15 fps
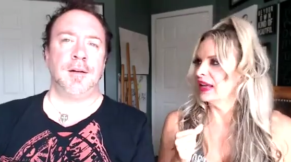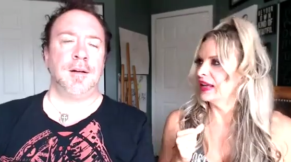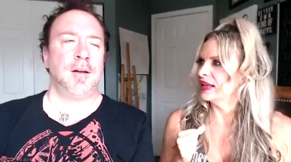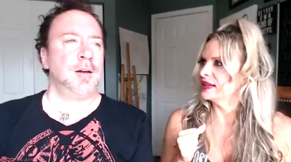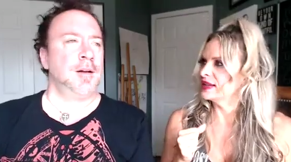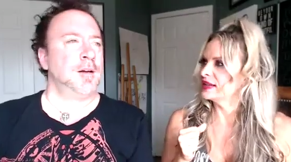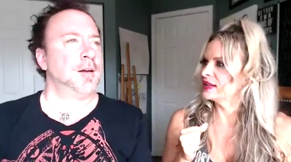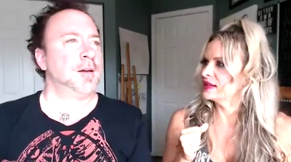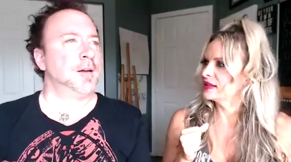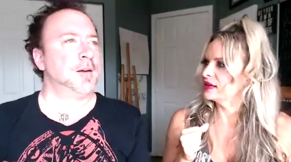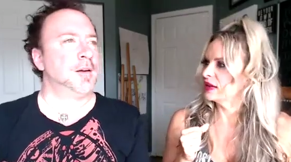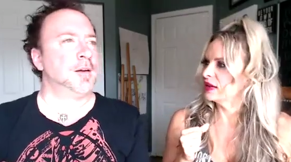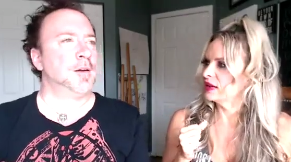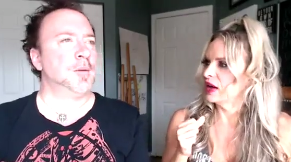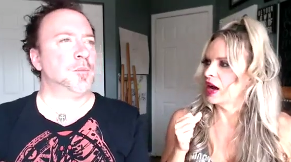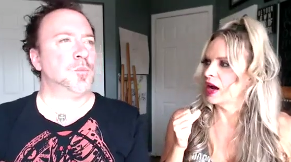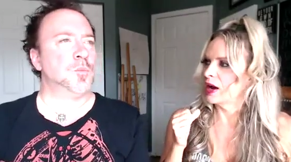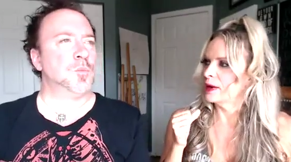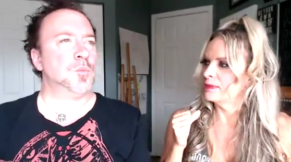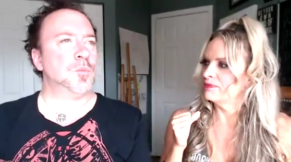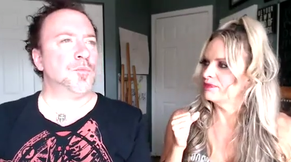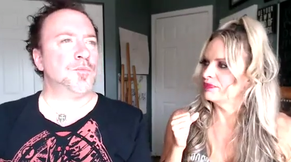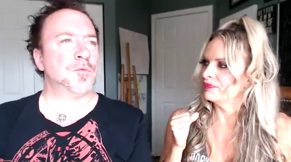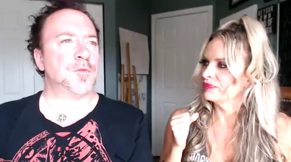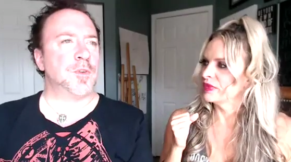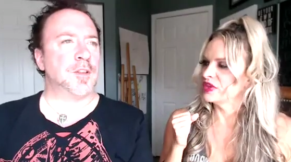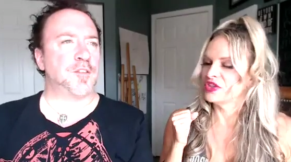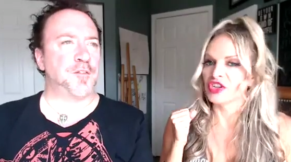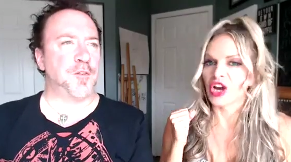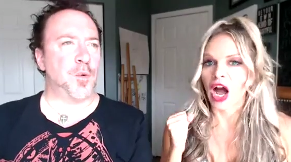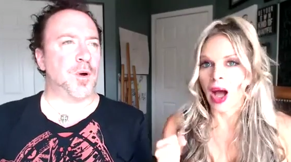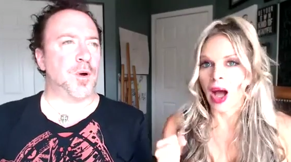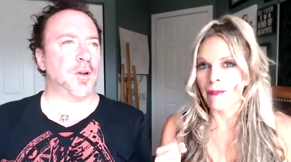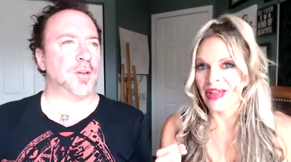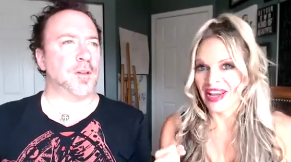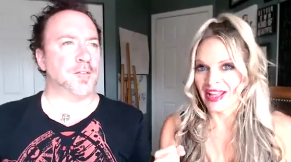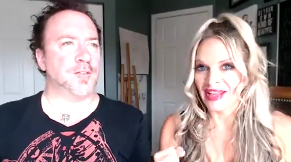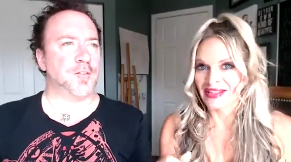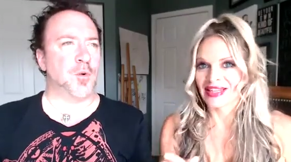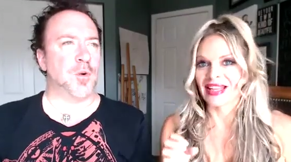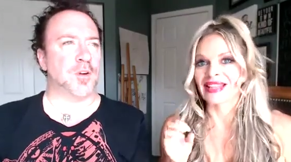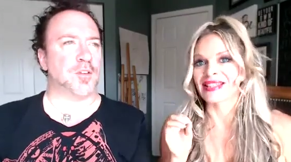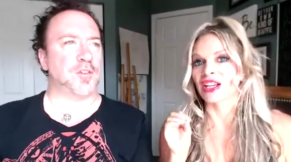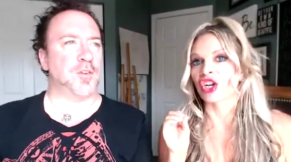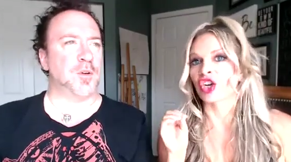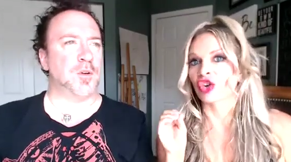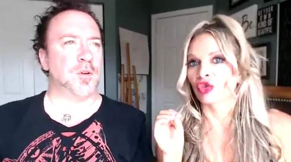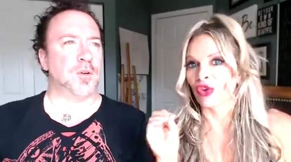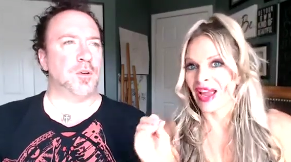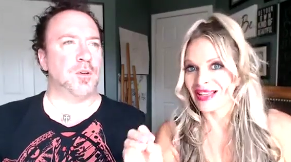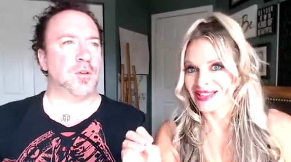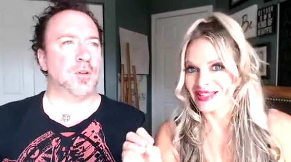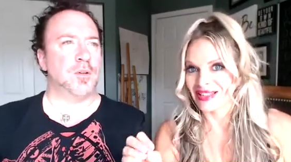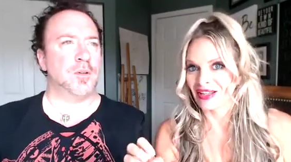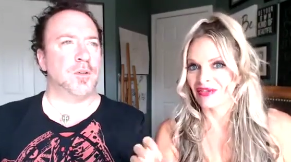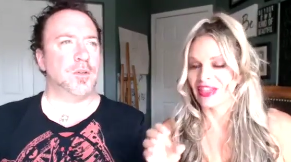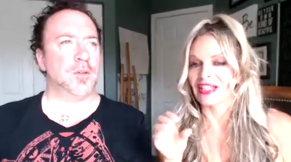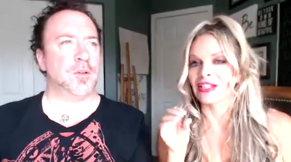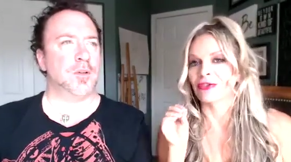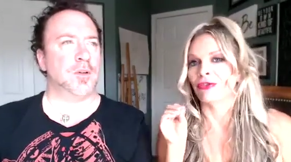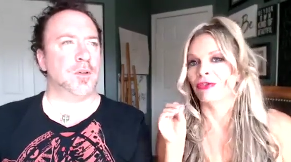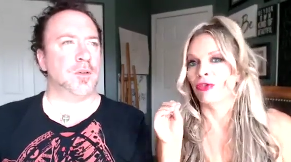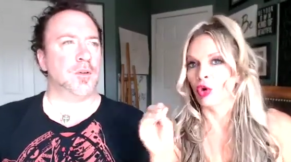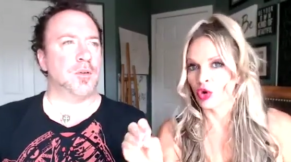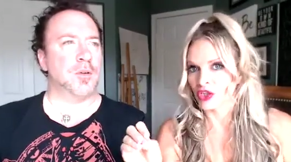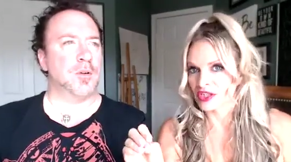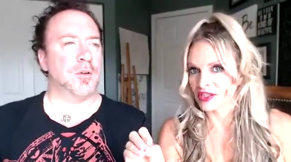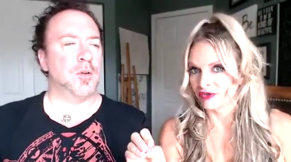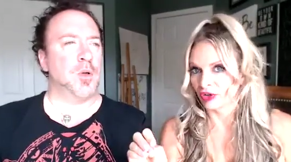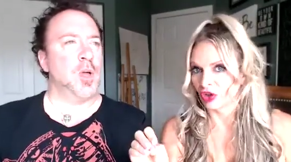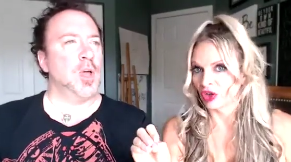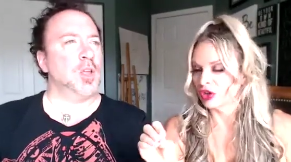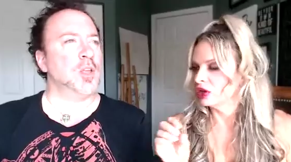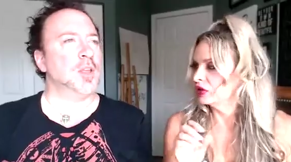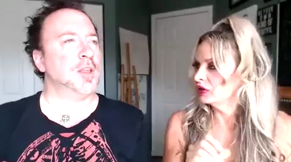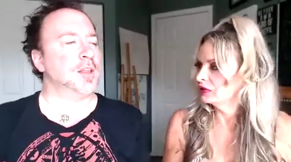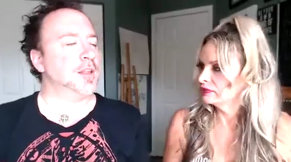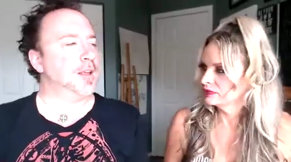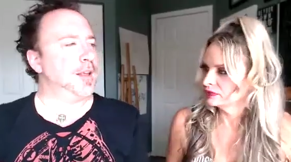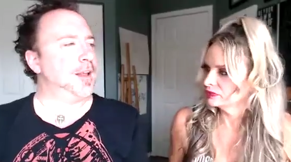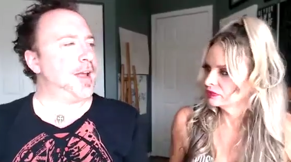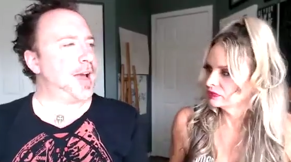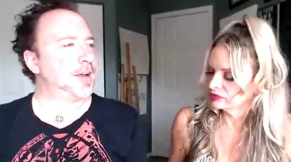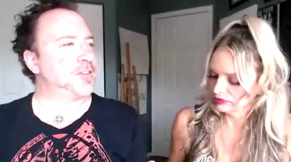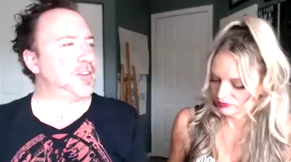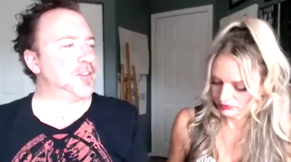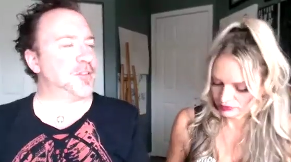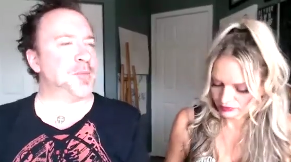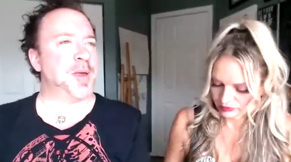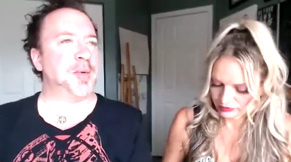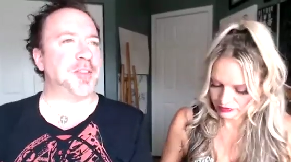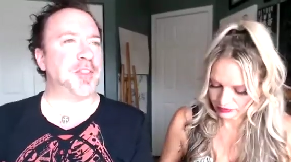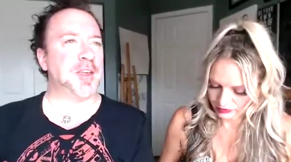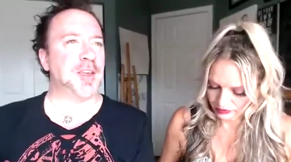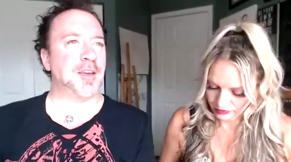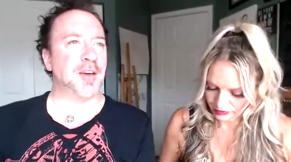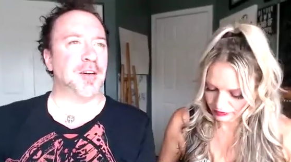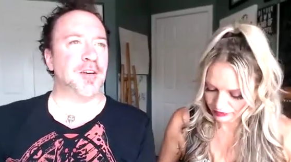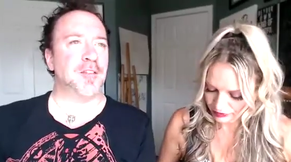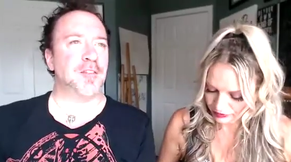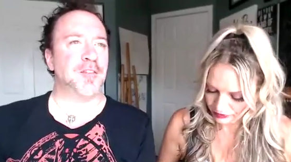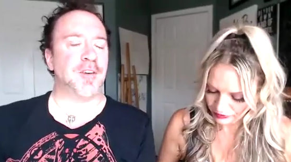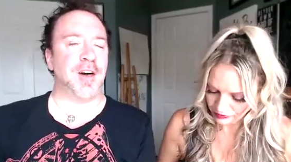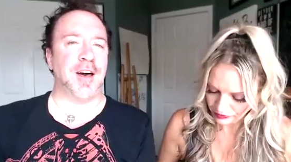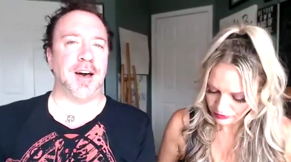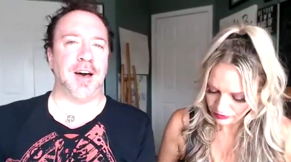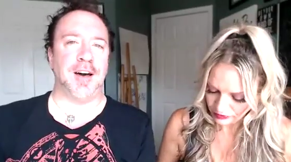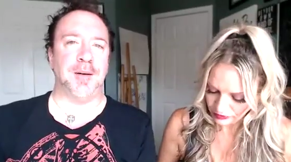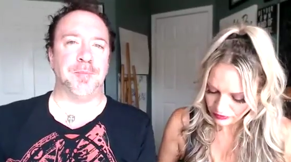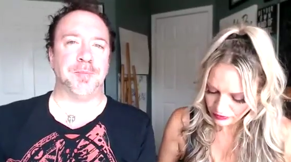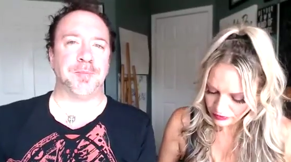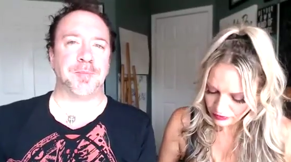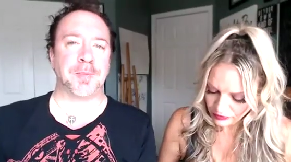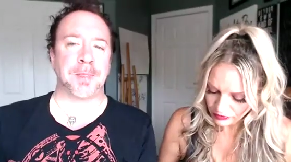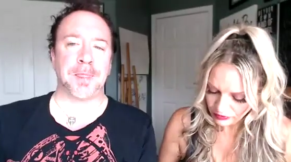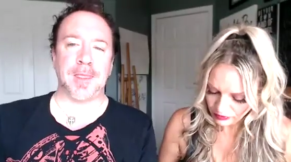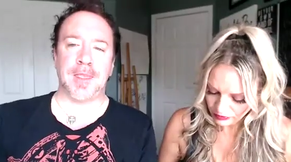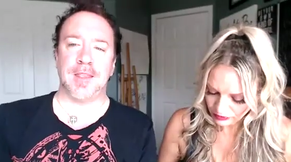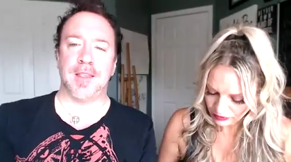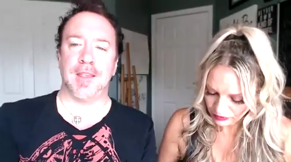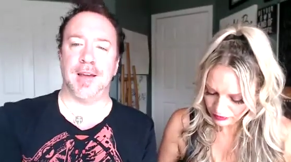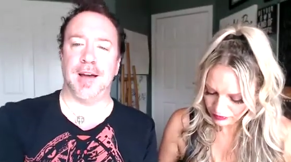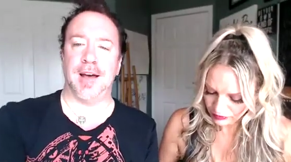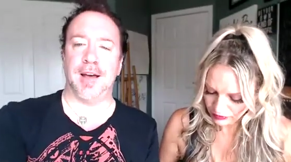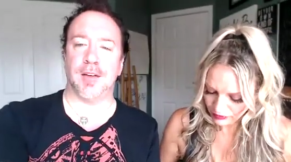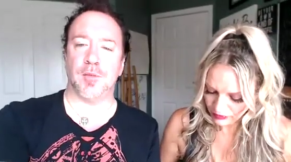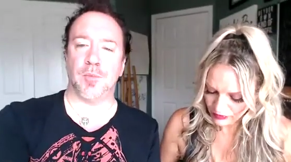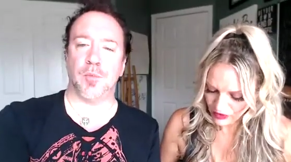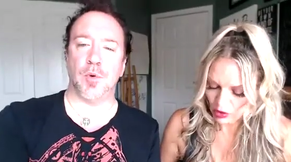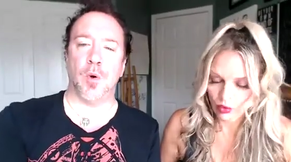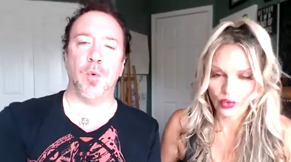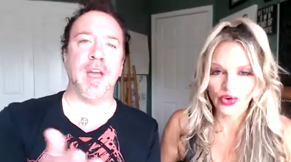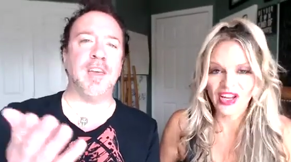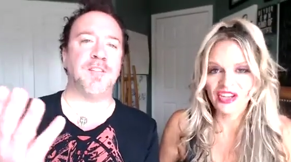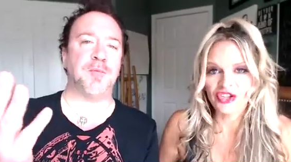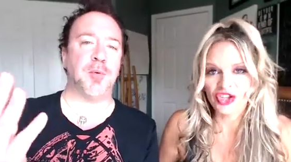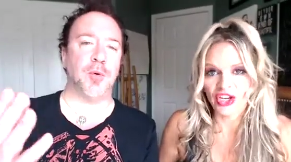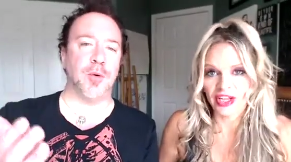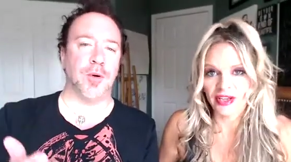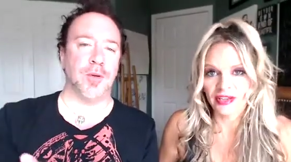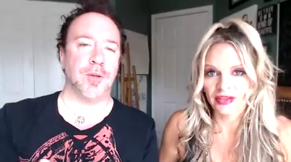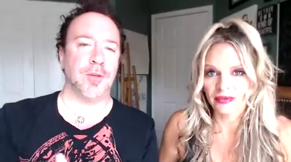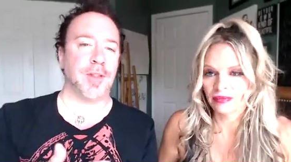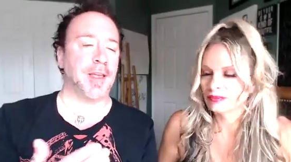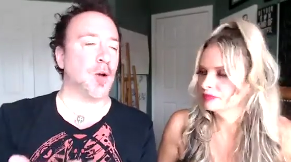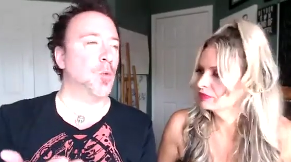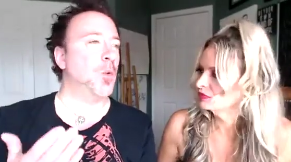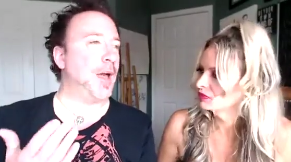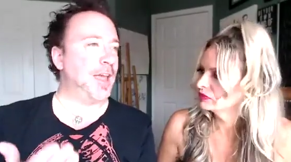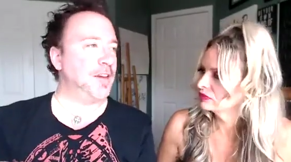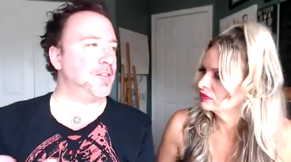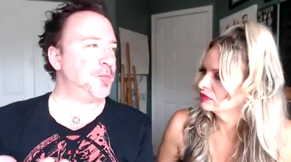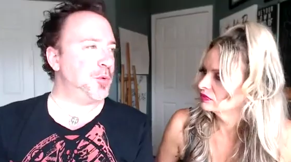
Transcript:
Speaker 1: it's um, it's dominant, it's, it's aggressive, it's forceful.
Speaker 2: And it actually just made me think of um, uh, a wave Rigid. pool, like a wave